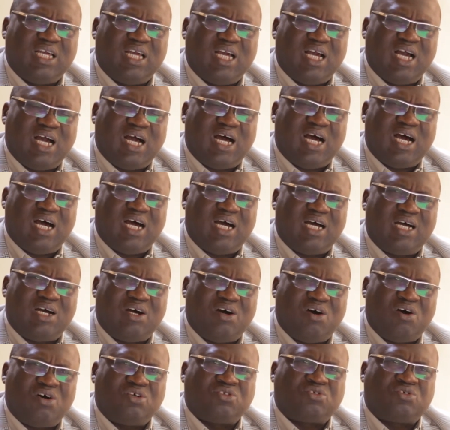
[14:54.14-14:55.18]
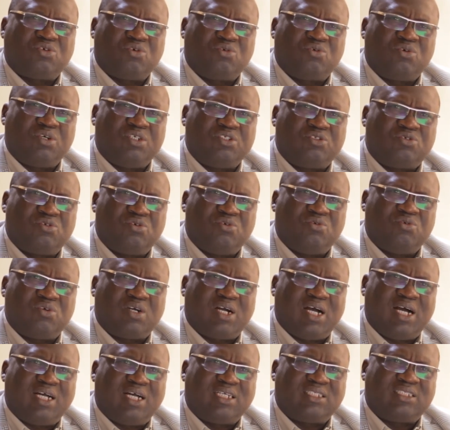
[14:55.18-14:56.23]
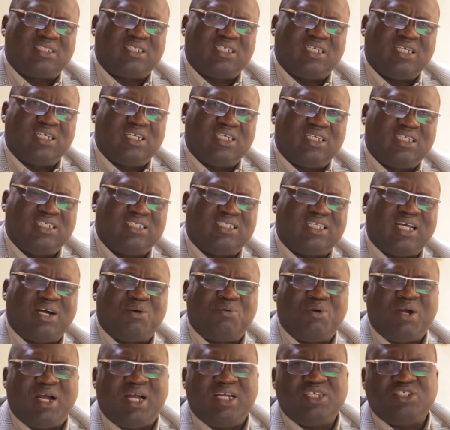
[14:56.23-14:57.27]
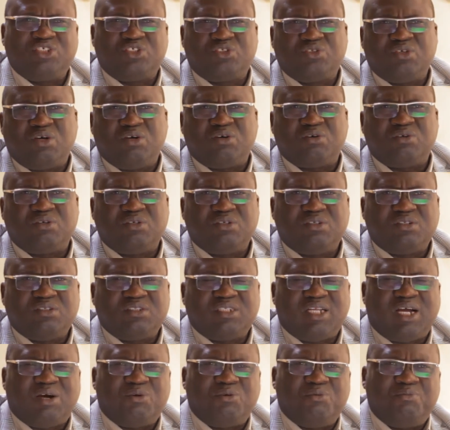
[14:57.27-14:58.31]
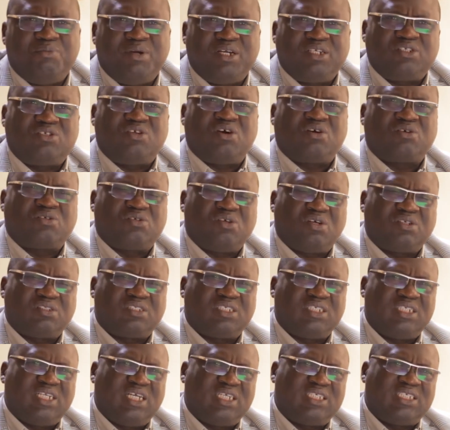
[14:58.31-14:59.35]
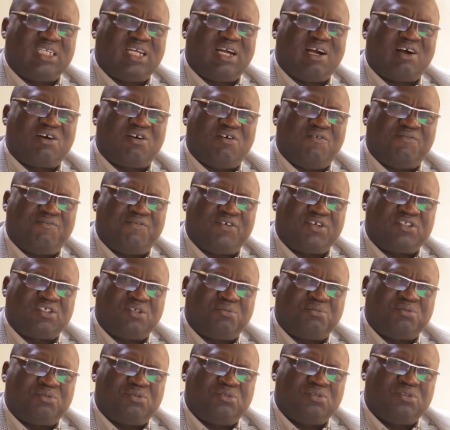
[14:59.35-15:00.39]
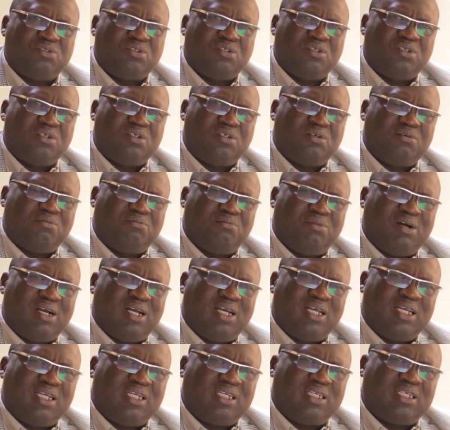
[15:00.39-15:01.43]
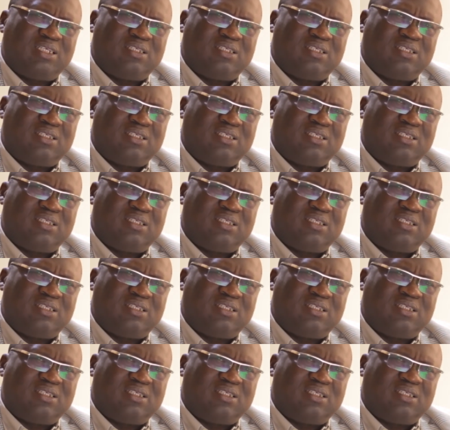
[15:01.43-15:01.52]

are also going to look at is that we are ensured that we make doctors in Nigeria comfortable by